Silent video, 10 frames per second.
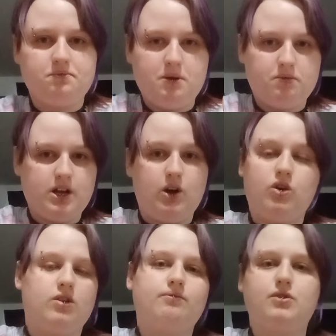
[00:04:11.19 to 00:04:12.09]
some paper towel,
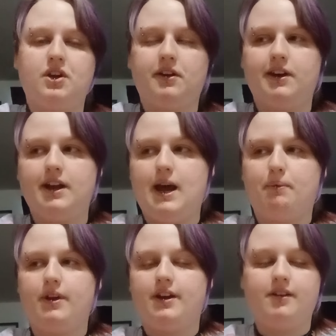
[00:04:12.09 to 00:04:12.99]
or you can get a
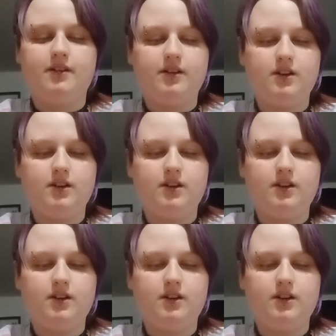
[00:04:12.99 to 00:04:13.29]
napkin.